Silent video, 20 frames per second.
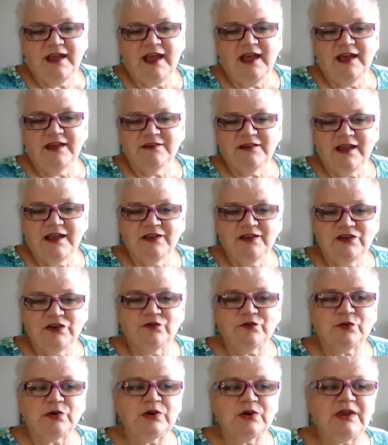and, and
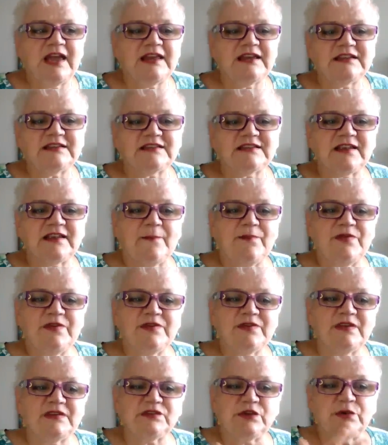you've created
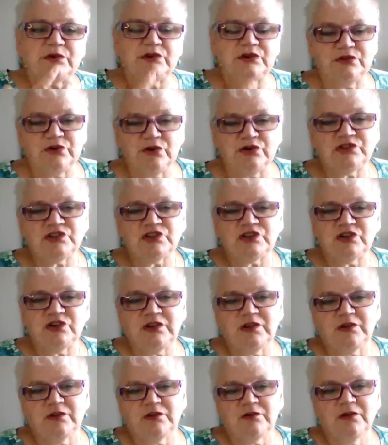something that's going to nurture
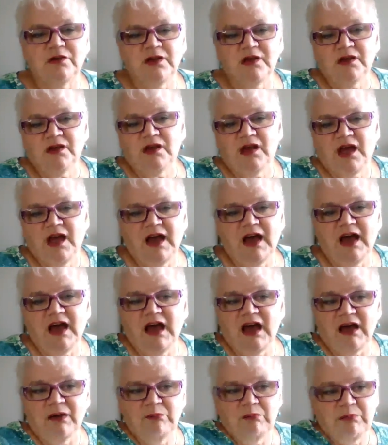you
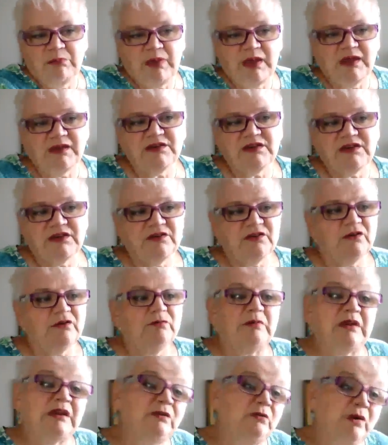um, and you know,
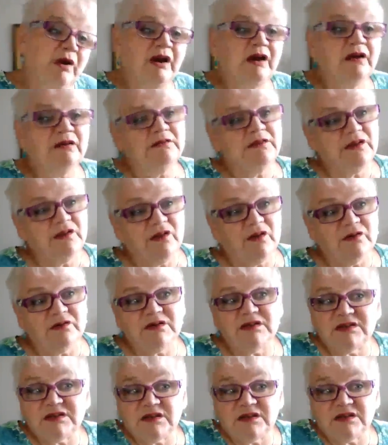meanwhile, you go
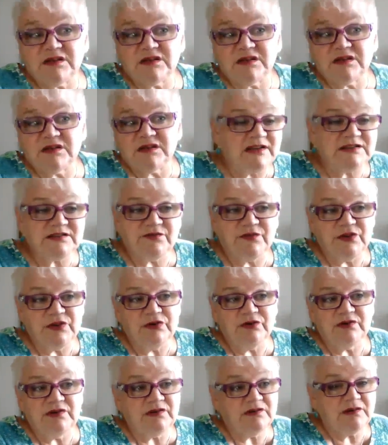to fast
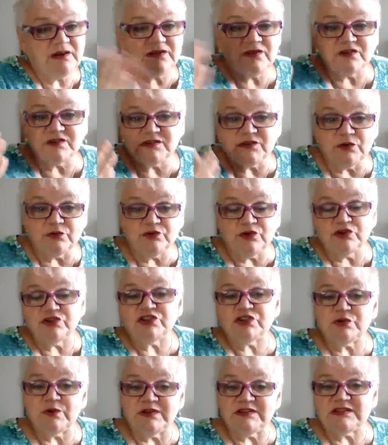food and there's no
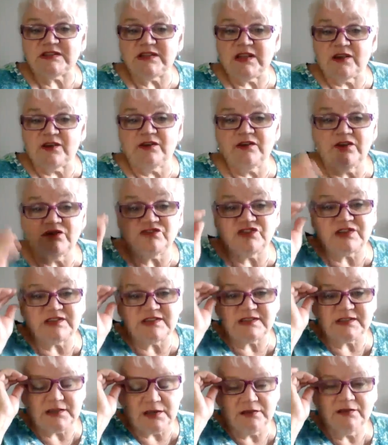nurturing there. You're
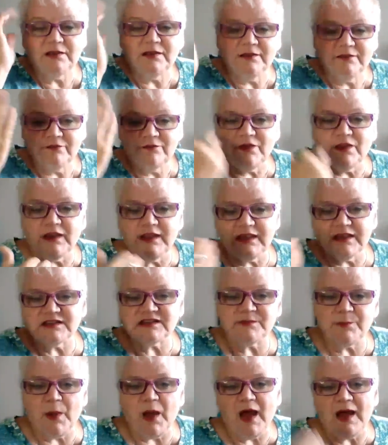just filling a
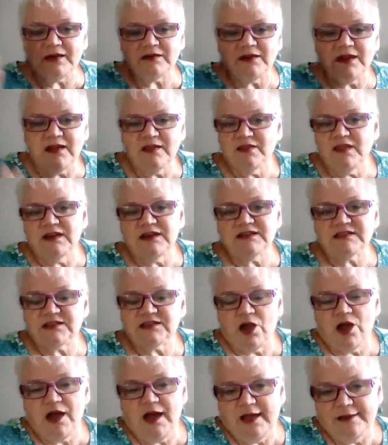spot and then it's
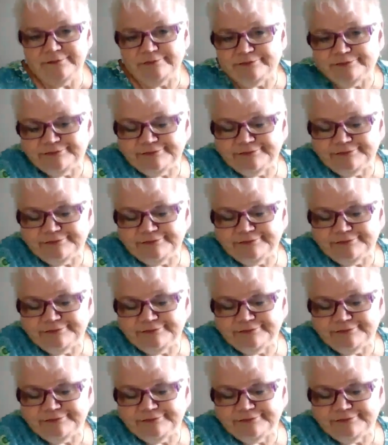gone.